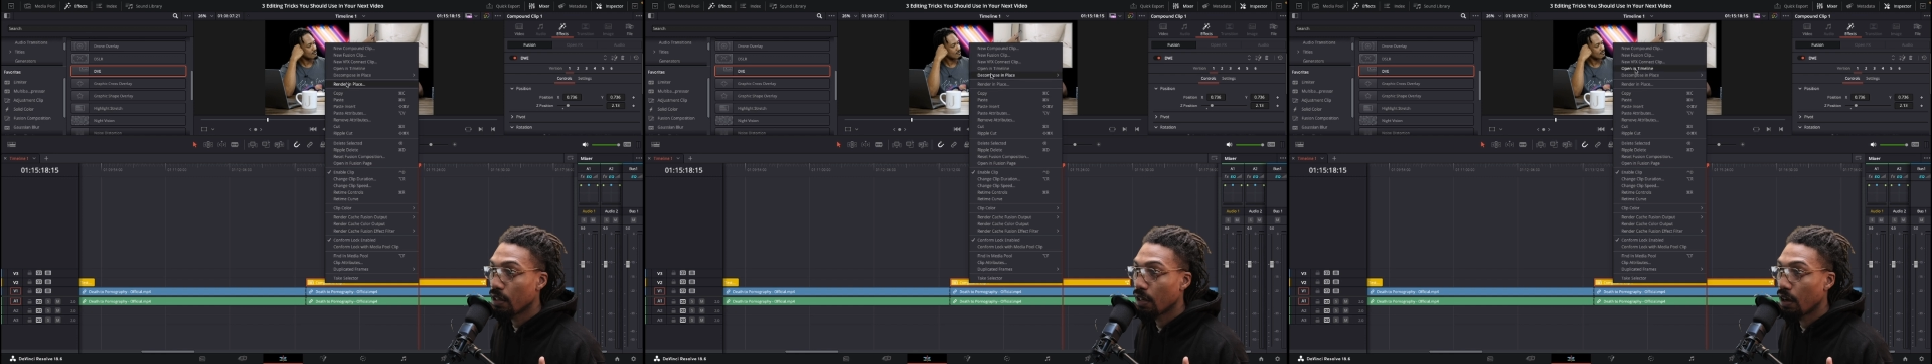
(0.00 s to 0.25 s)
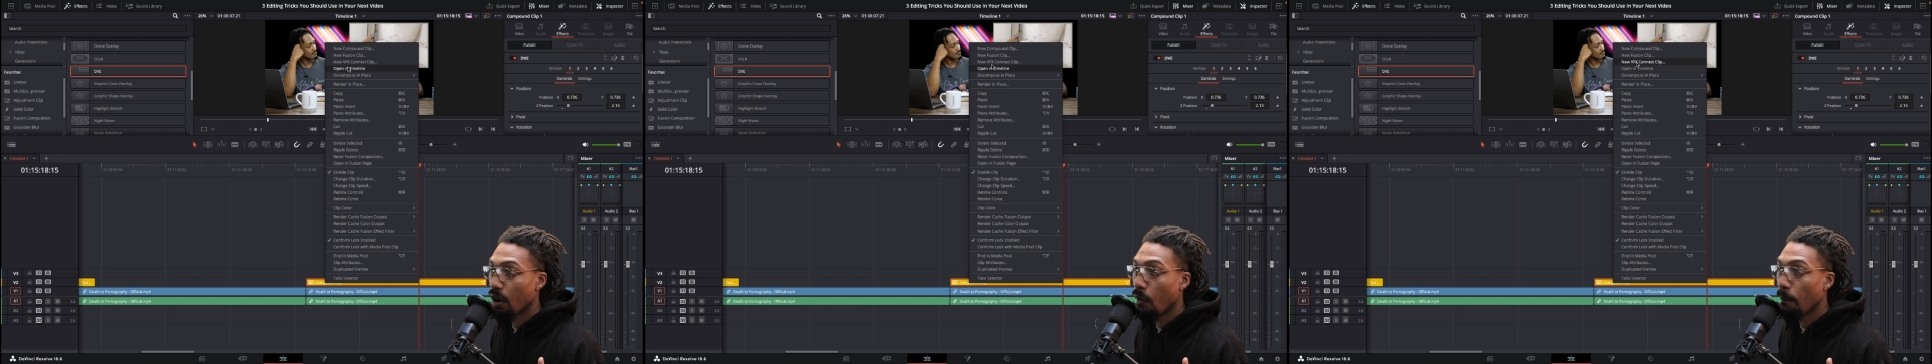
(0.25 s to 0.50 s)

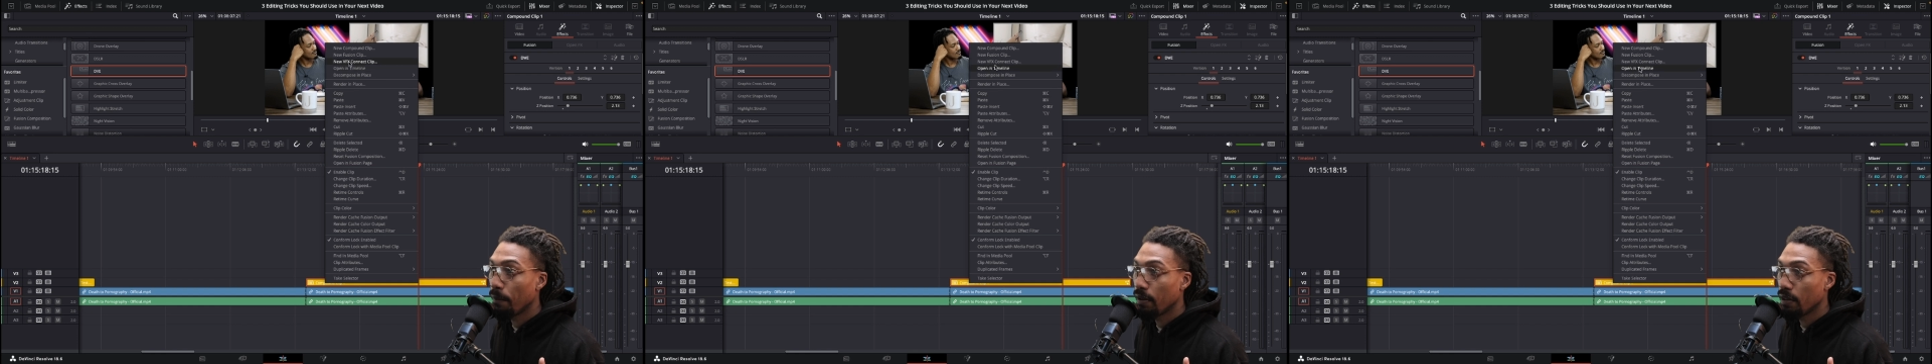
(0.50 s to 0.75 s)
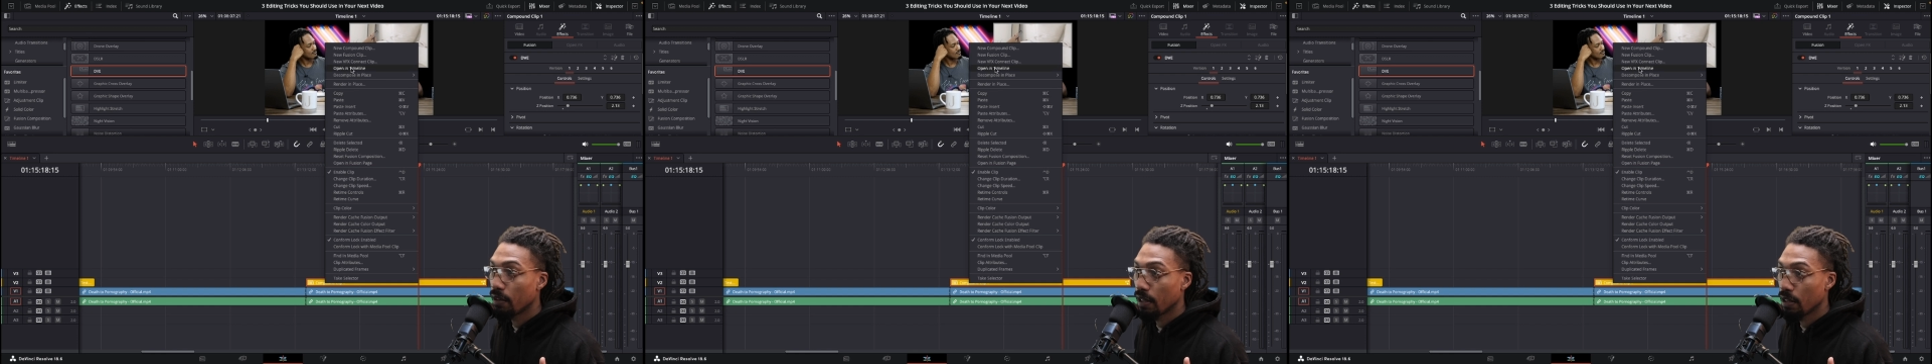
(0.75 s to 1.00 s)

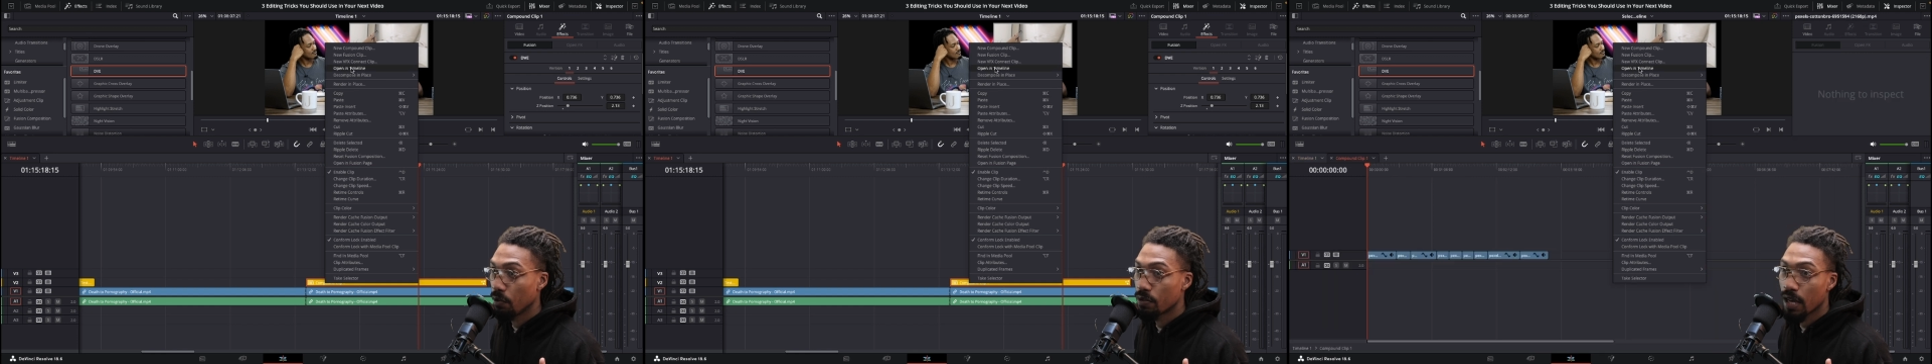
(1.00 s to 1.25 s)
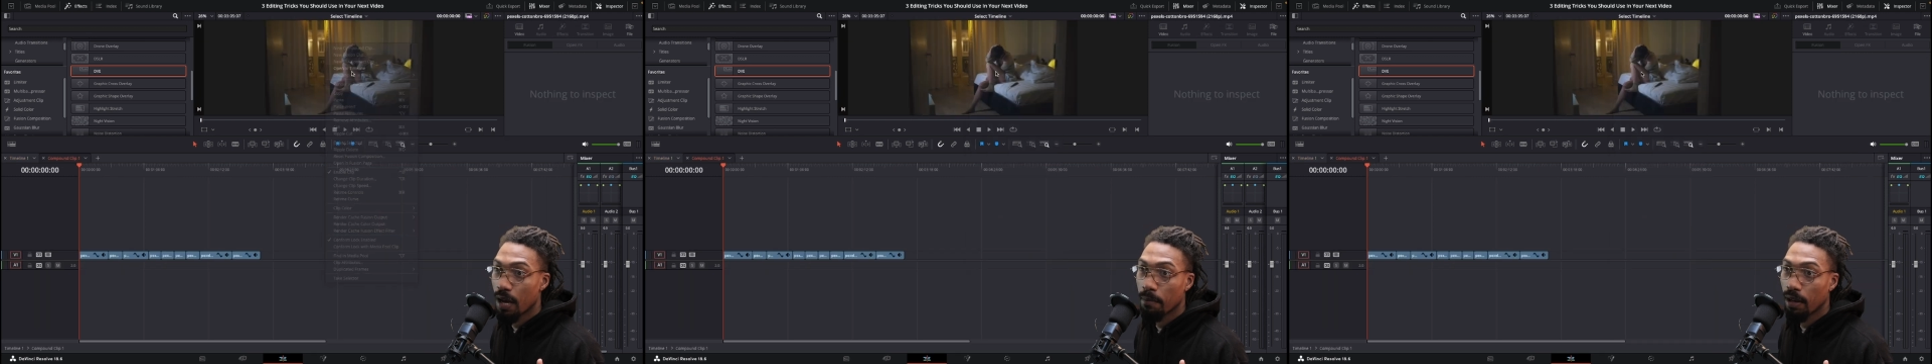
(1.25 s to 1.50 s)
open a new
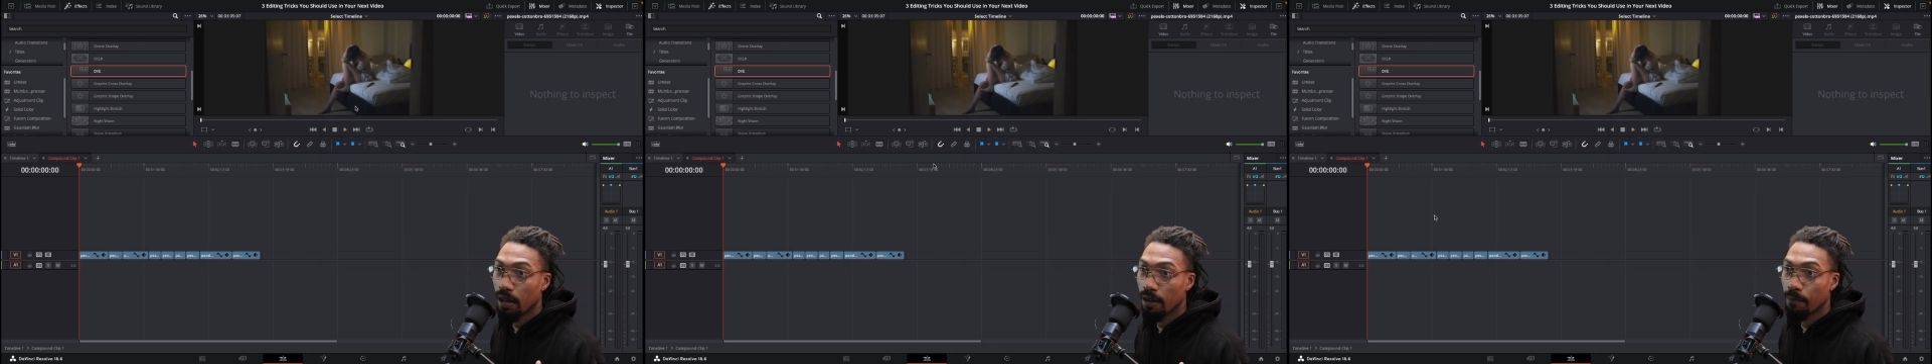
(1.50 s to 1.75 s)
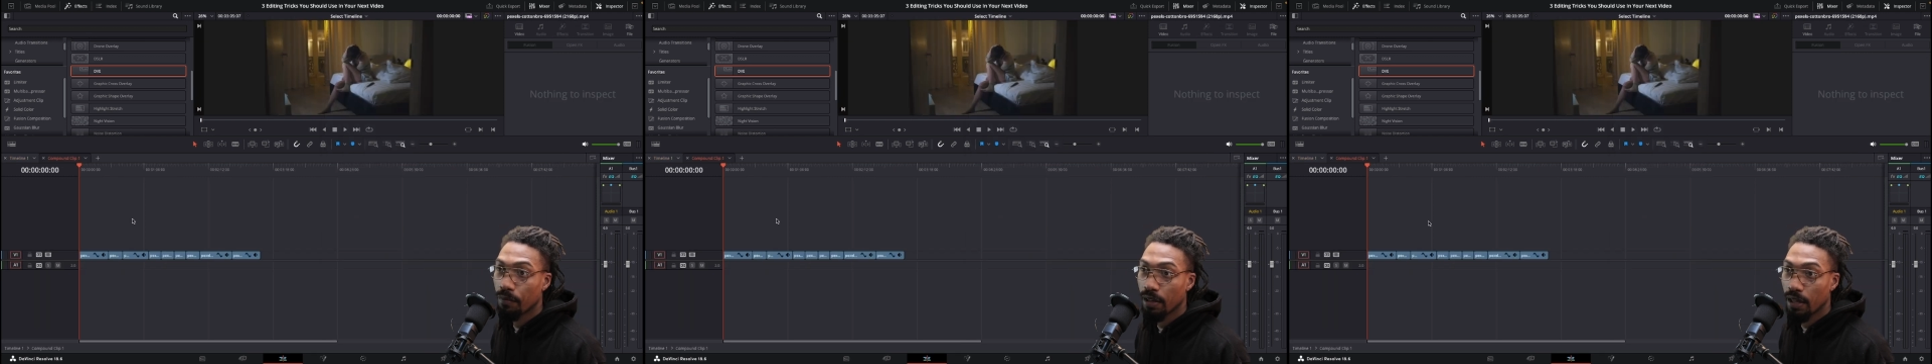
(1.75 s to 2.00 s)
timeline,
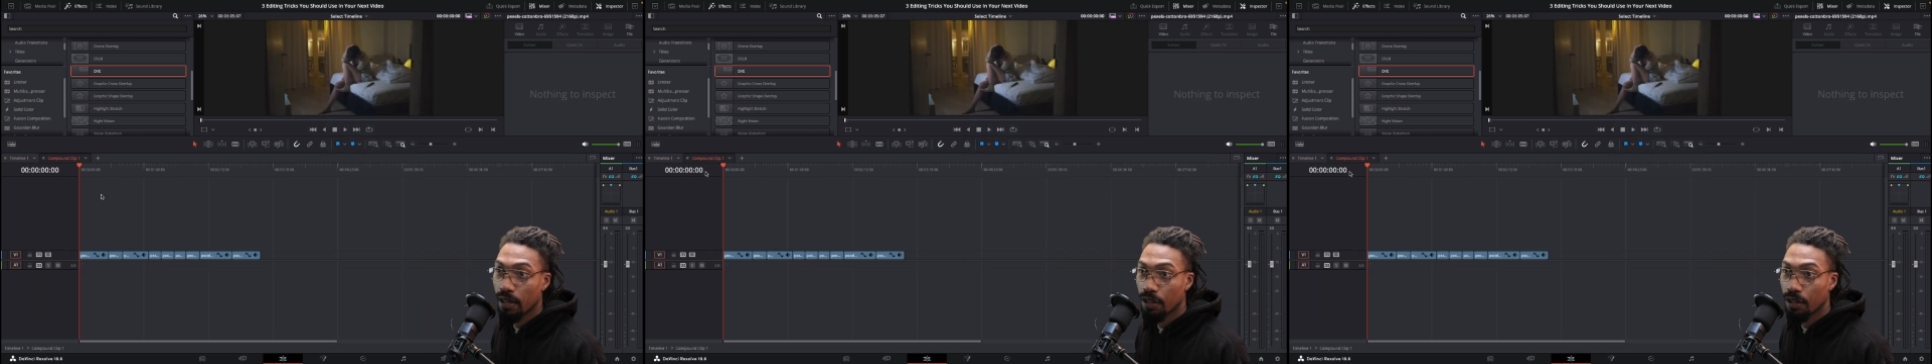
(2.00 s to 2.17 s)
and